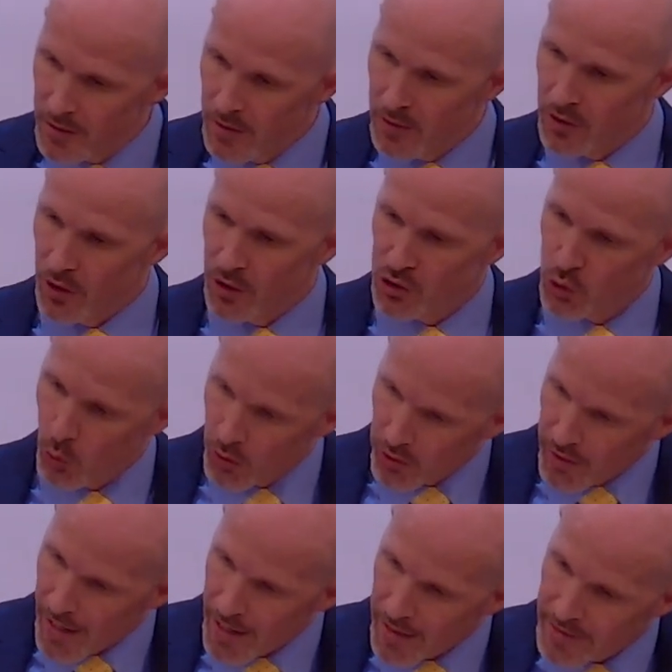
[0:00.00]
the Shorter
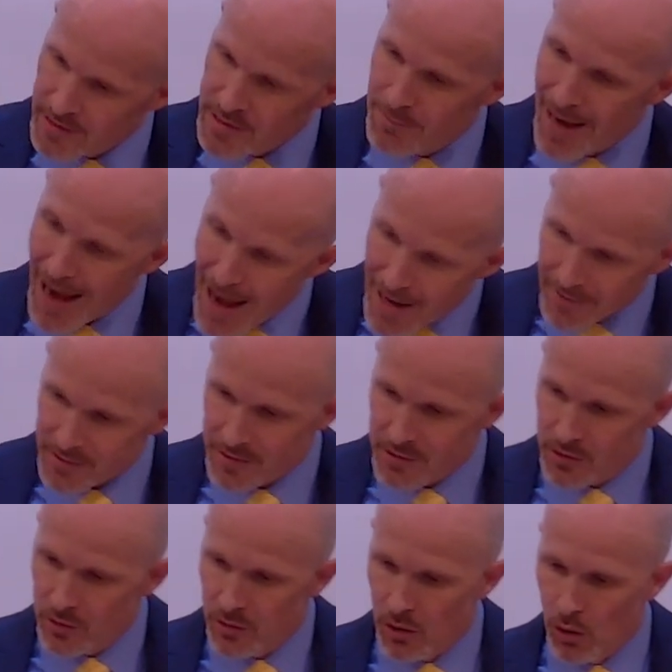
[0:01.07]
Catechism asks,
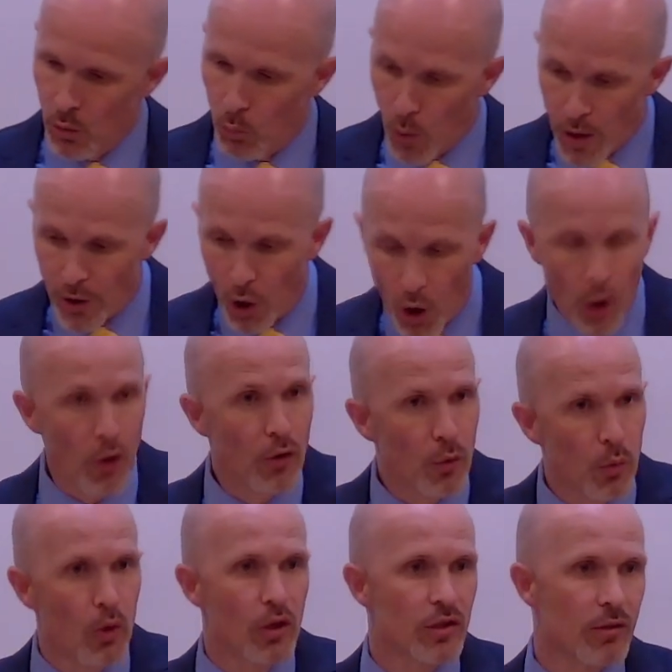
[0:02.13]
What are the
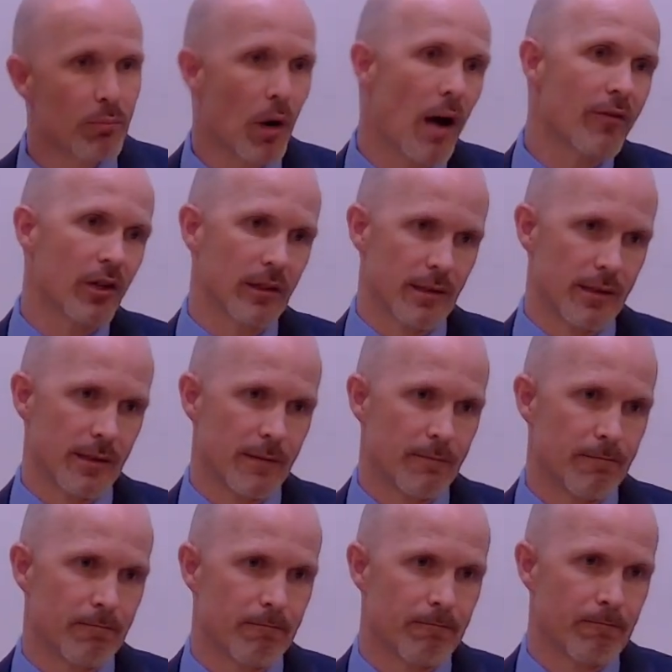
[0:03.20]
works of providence?
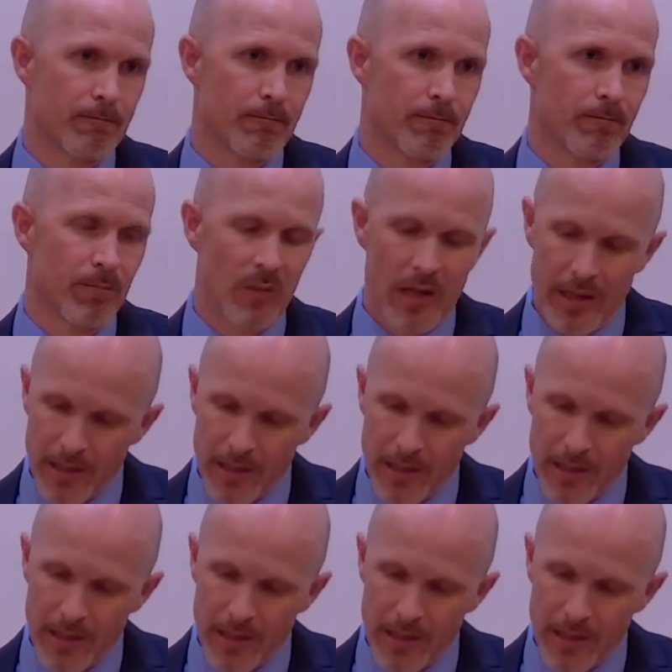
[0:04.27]
And it